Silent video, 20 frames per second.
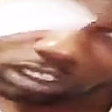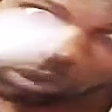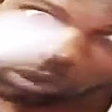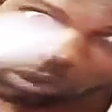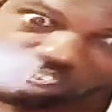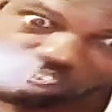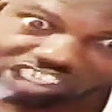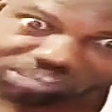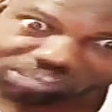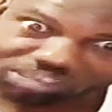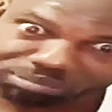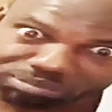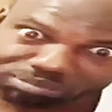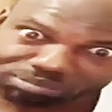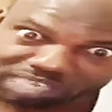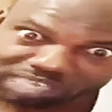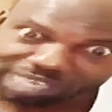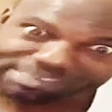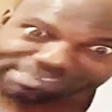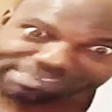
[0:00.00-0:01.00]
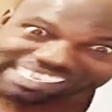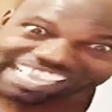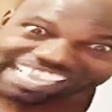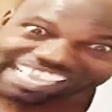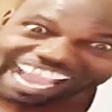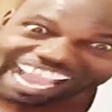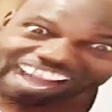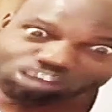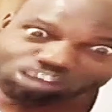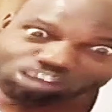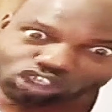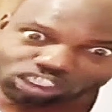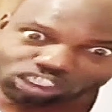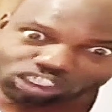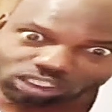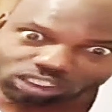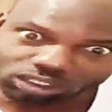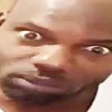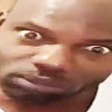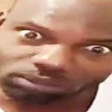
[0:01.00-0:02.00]
And I watch him. And can't
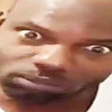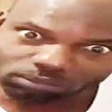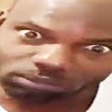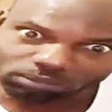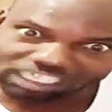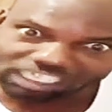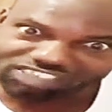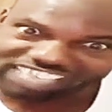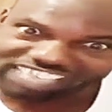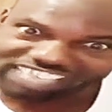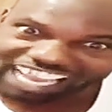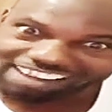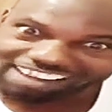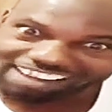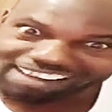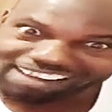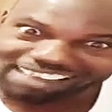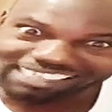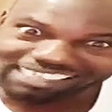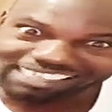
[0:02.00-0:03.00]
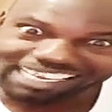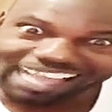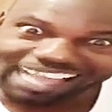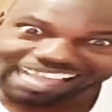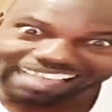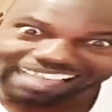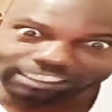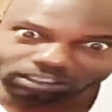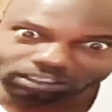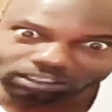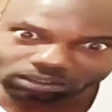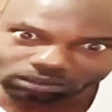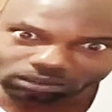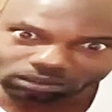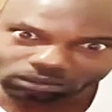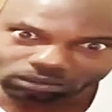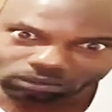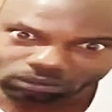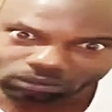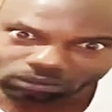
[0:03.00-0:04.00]
run in. Not if you can cross the line.
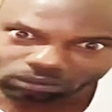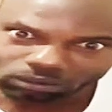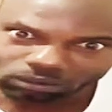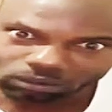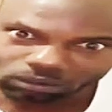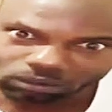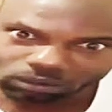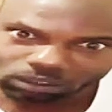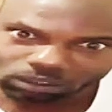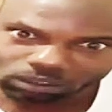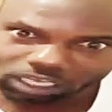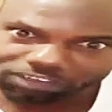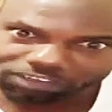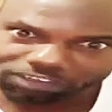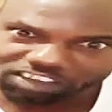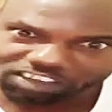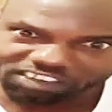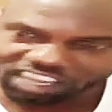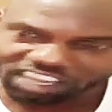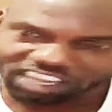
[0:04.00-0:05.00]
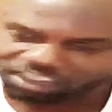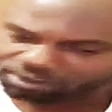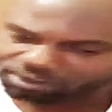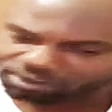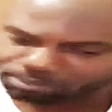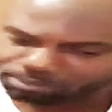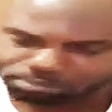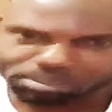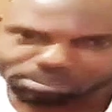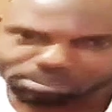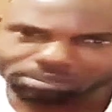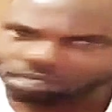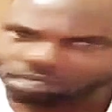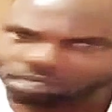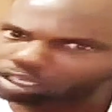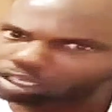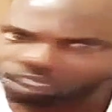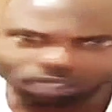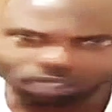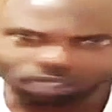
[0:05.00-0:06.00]
Cause if you ever,
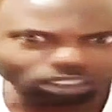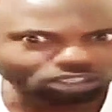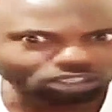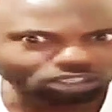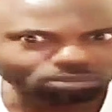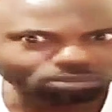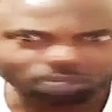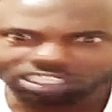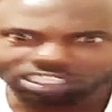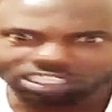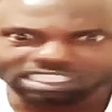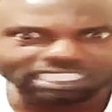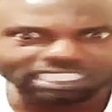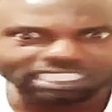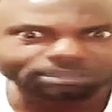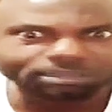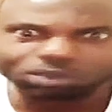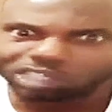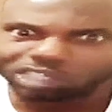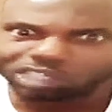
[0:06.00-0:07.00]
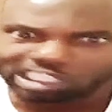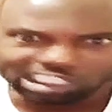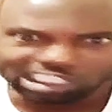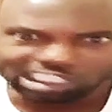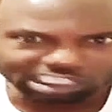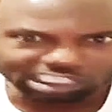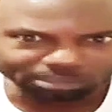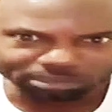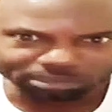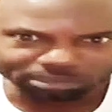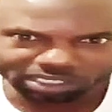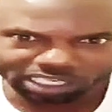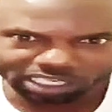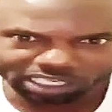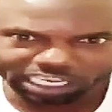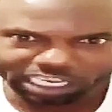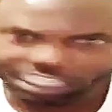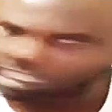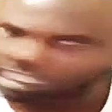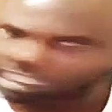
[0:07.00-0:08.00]
remember, I slip more you slip.
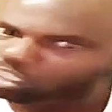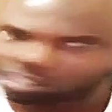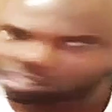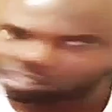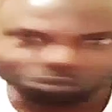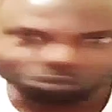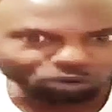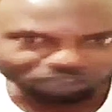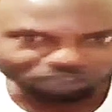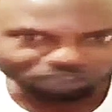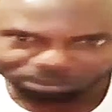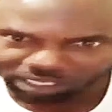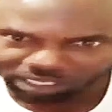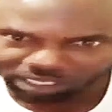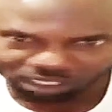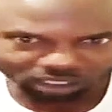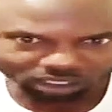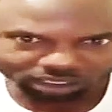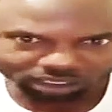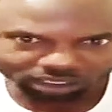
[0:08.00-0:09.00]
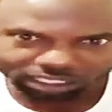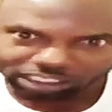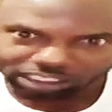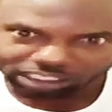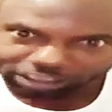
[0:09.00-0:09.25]
Any little move you make,